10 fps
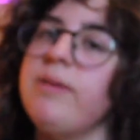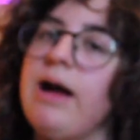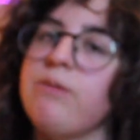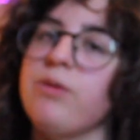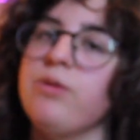in
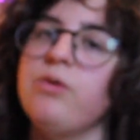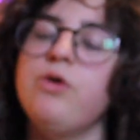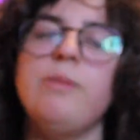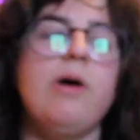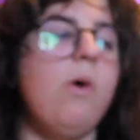my
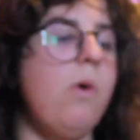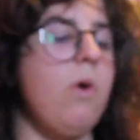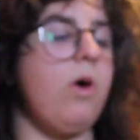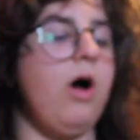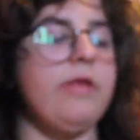room
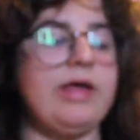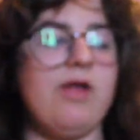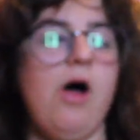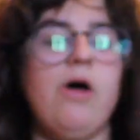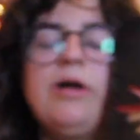or on like
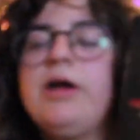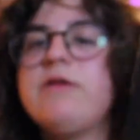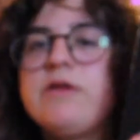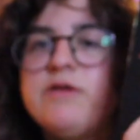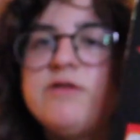the
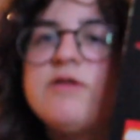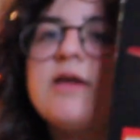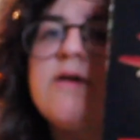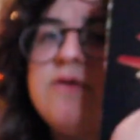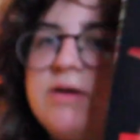holidays because this is
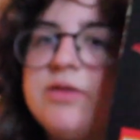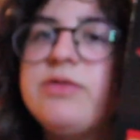like a very